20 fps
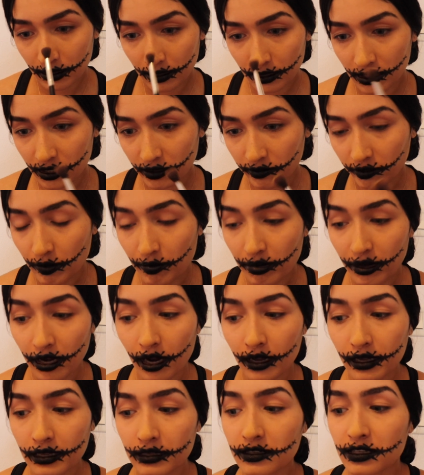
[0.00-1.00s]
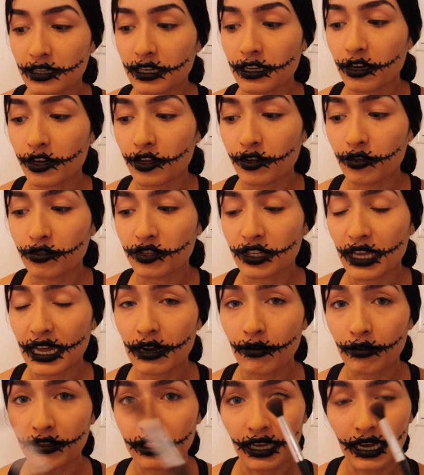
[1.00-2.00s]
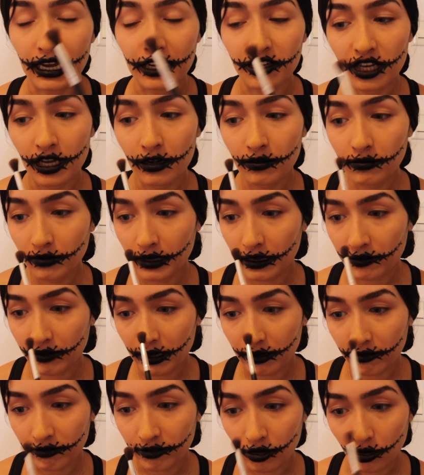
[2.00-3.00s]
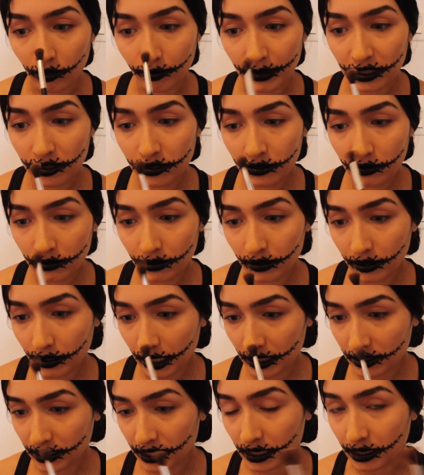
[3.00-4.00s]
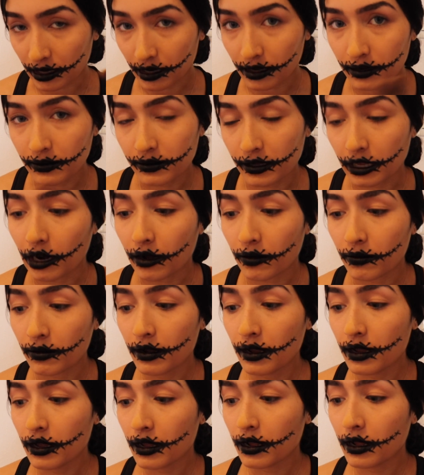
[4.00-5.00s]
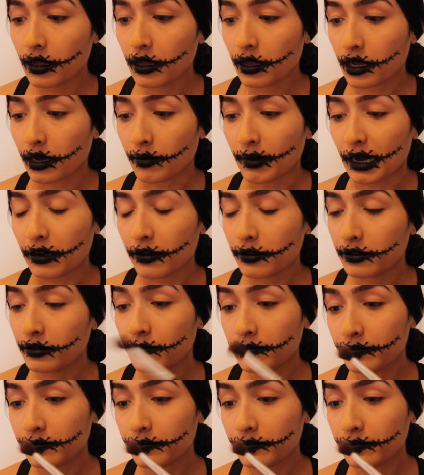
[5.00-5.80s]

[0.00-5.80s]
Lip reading: Because if you put on concealer and you set it with the eyeshadow, even if you don't mean to, it's gonna, you know, come out.